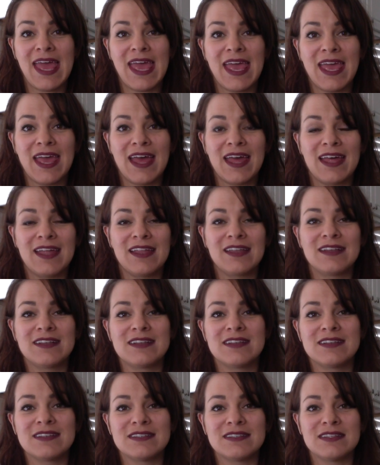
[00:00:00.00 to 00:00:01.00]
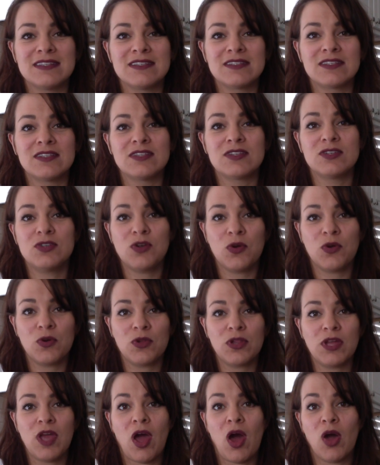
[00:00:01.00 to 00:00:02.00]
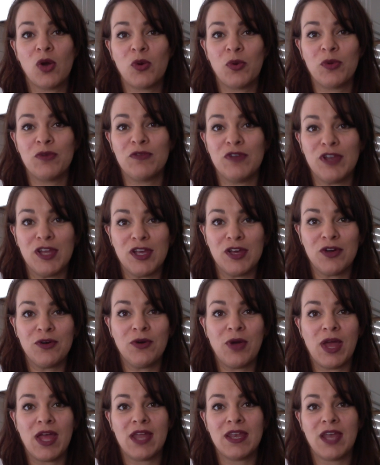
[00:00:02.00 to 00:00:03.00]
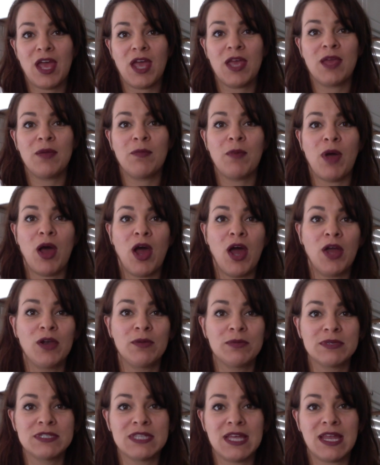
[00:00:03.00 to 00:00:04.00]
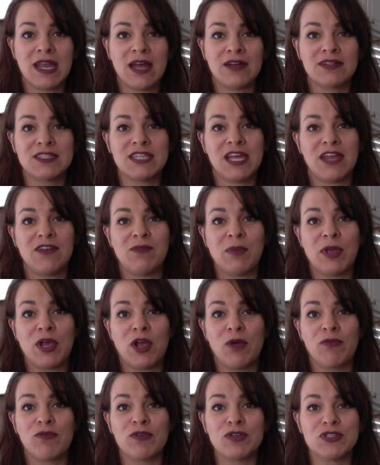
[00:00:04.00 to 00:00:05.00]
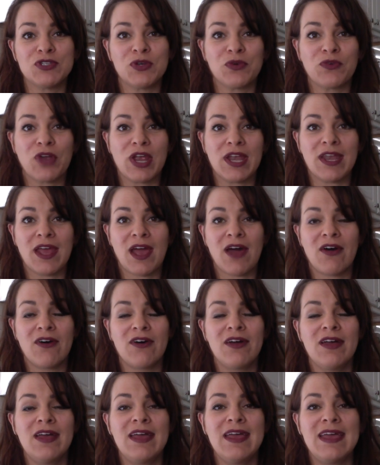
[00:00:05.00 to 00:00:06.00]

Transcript: and this is a totally awkward video, and I am 100% outside of my comfort zone right now.